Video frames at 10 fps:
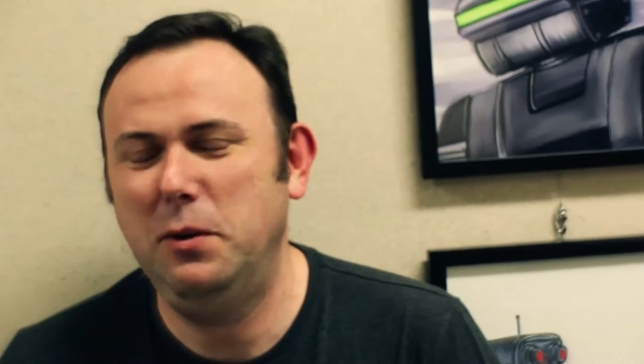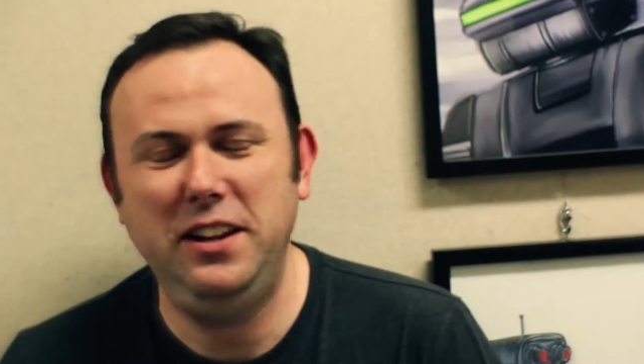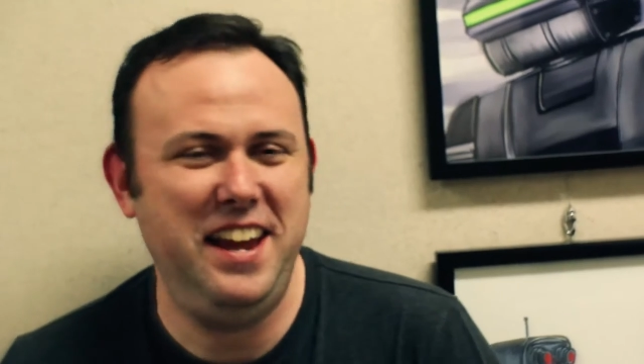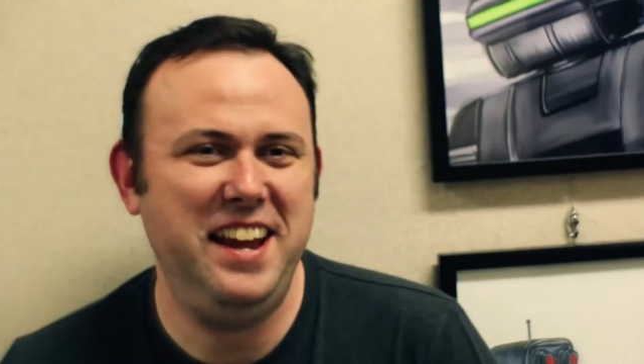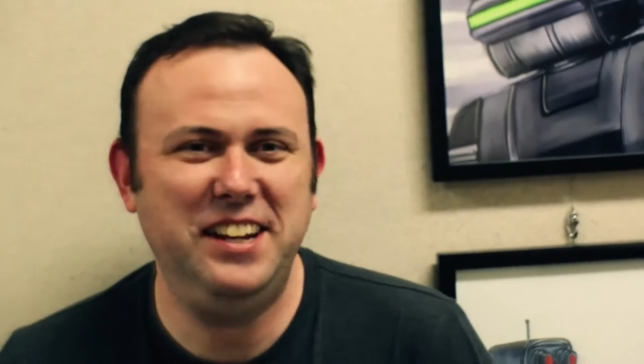
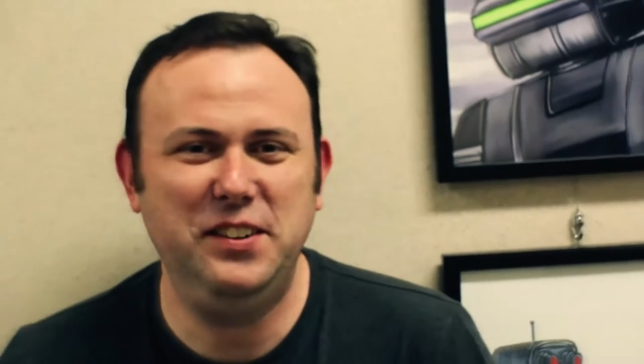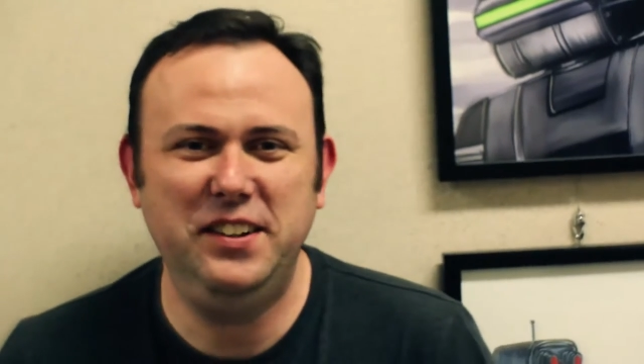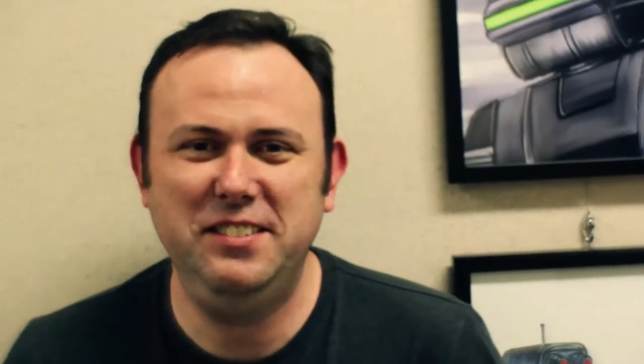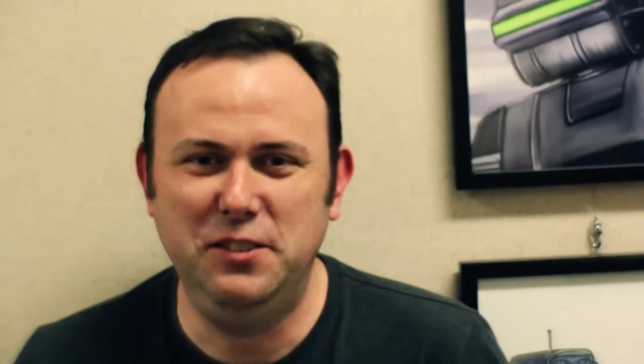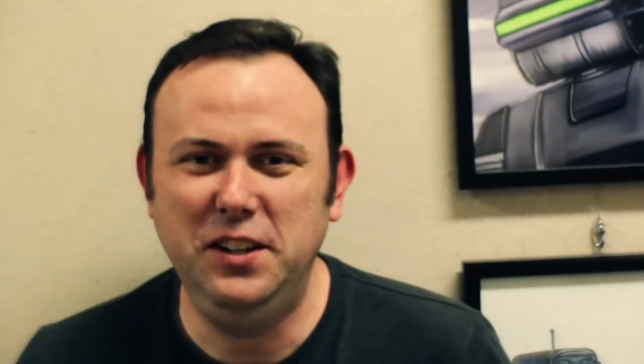pretty
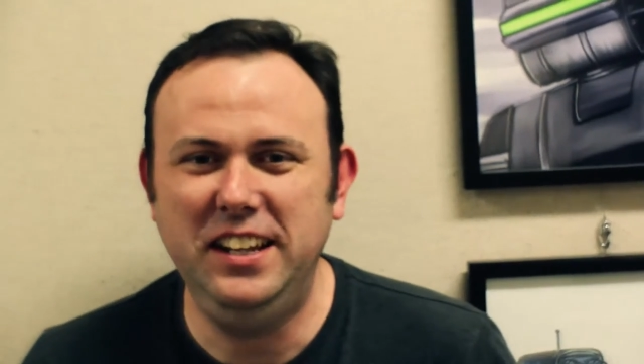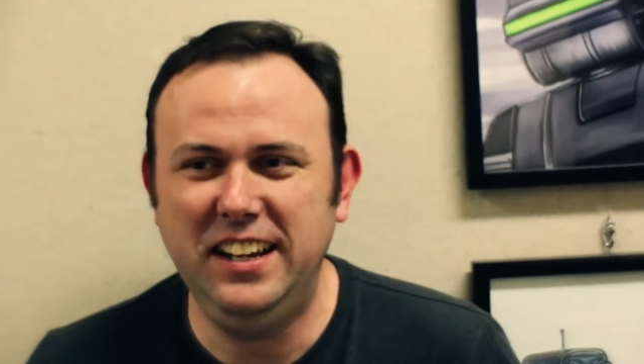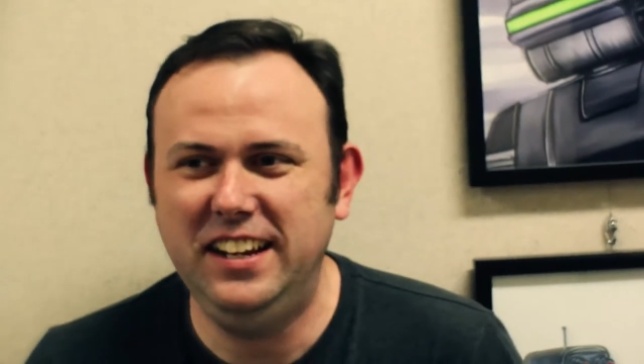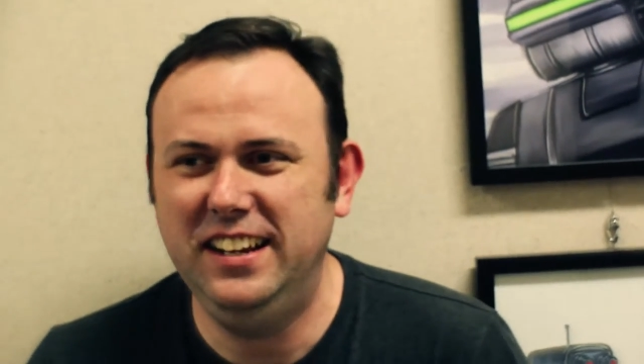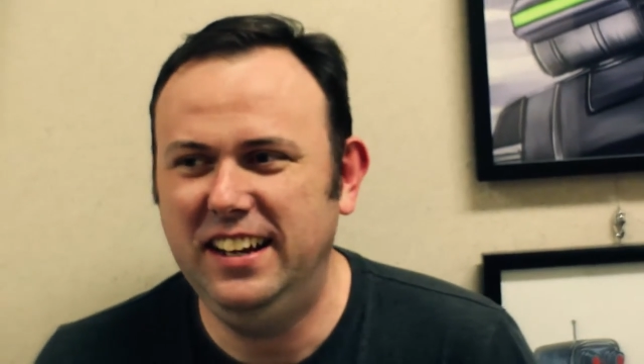accurate,
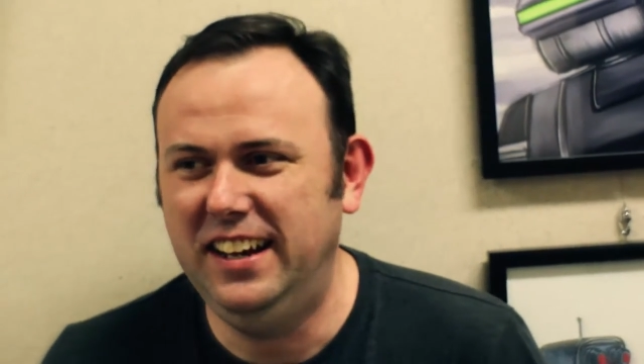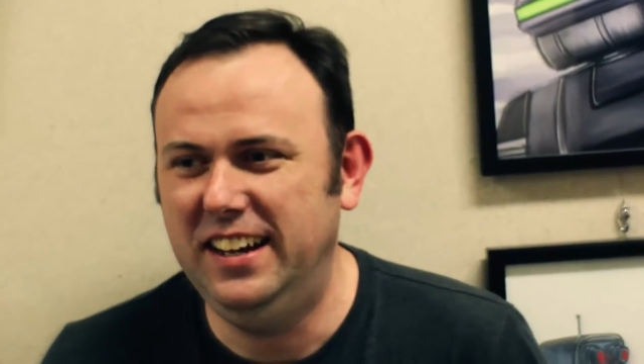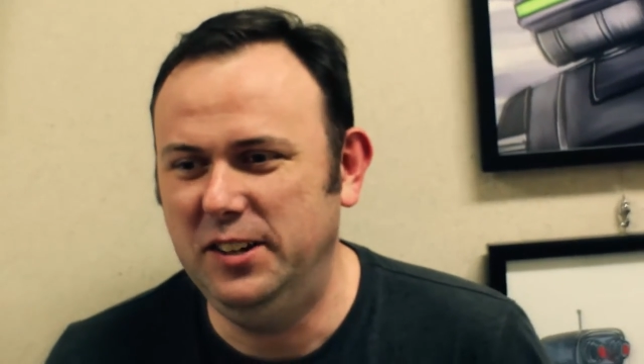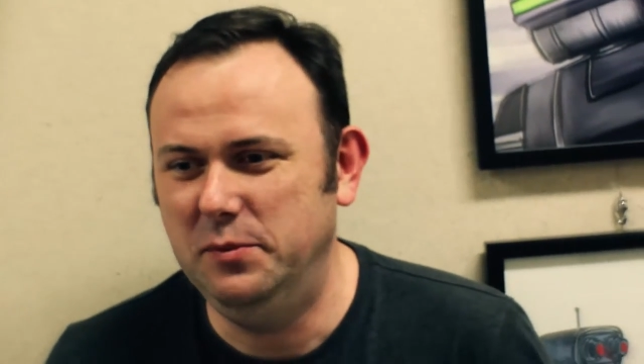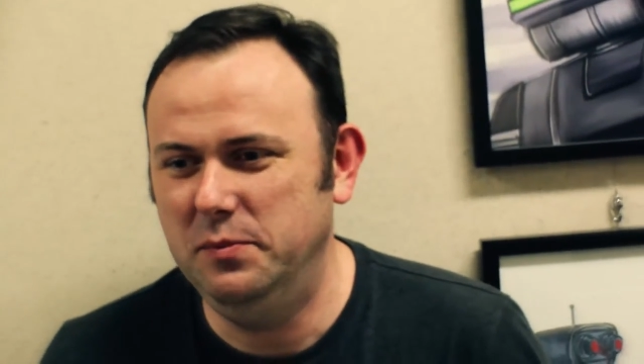really.
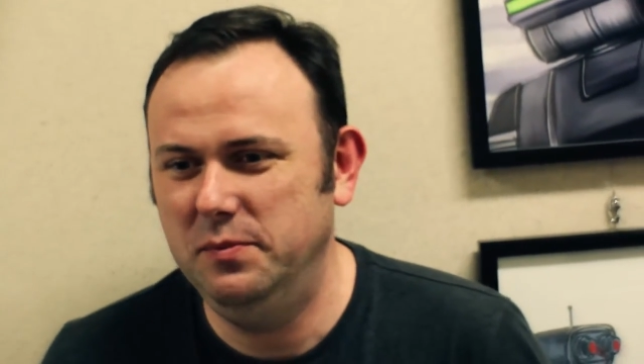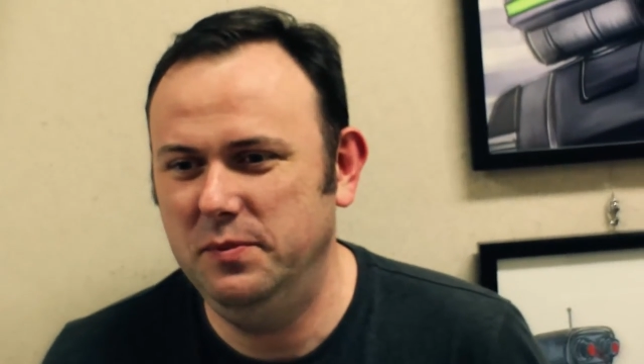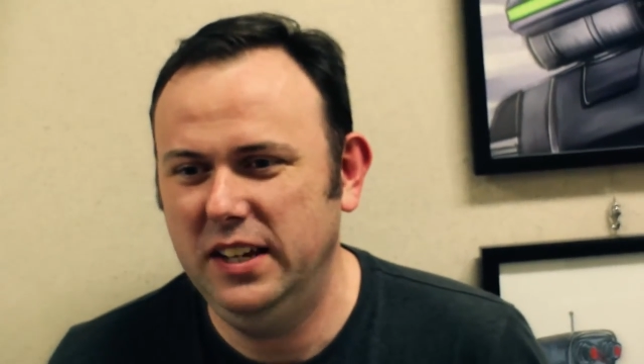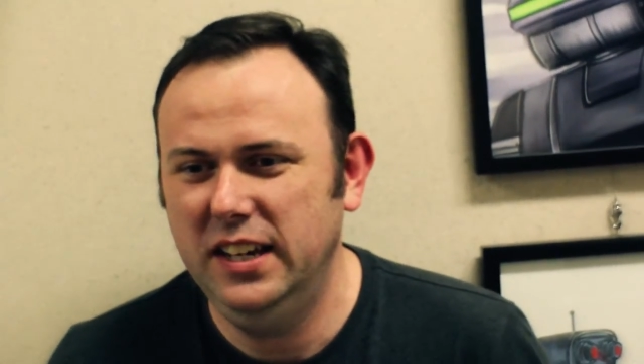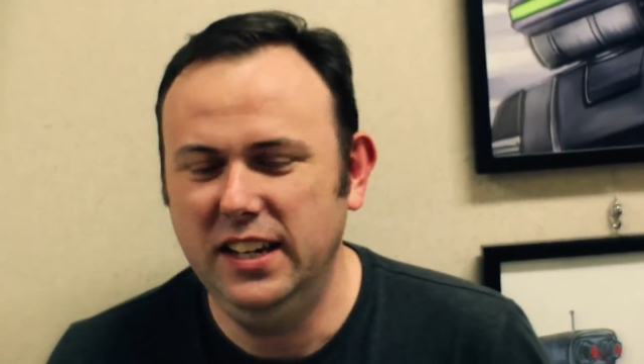
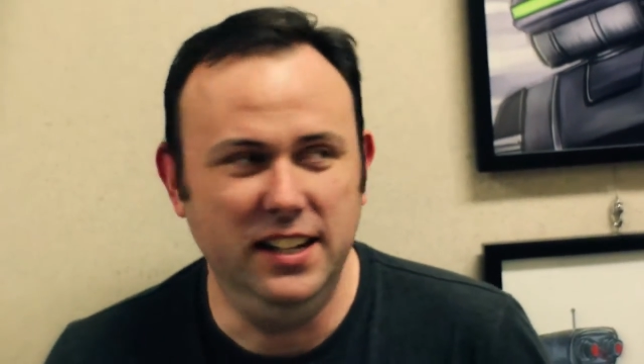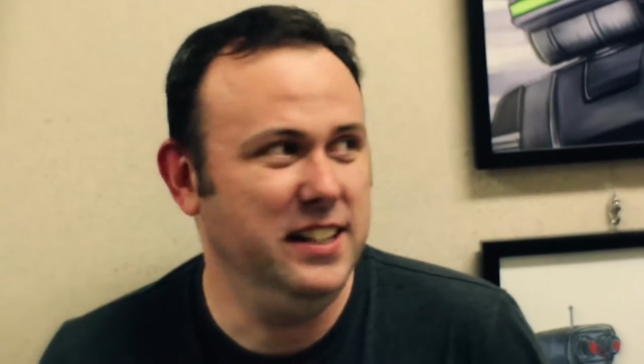At